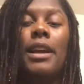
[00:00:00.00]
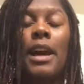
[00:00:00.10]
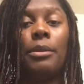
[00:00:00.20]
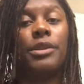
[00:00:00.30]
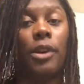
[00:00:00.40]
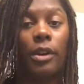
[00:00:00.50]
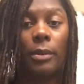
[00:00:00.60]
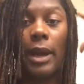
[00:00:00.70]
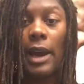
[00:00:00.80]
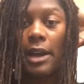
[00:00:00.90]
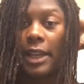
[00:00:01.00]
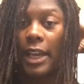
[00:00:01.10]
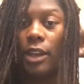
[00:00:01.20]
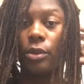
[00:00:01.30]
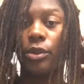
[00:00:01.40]
I was talking about how to
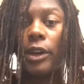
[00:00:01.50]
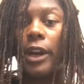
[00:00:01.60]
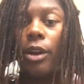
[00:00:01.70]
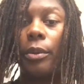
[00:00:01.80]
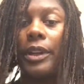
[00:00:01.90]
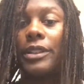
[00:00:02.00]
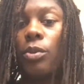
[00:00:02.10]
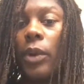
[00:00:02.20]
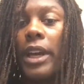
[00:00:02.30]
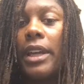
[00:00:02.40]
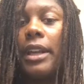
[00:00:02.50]
handle your hair when it's wet